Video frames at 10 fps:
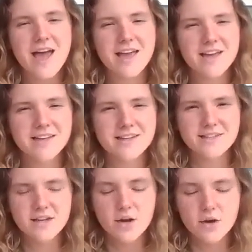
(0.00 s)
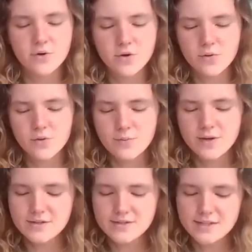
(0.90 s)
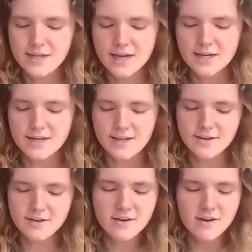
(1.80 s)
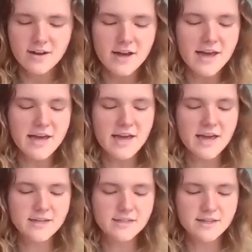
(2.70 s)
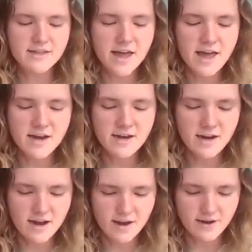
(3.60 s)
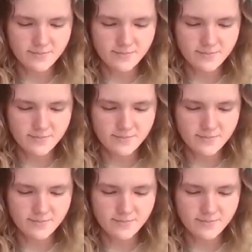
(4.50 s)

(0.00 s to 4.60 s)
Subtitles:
and record what you see and hear. And then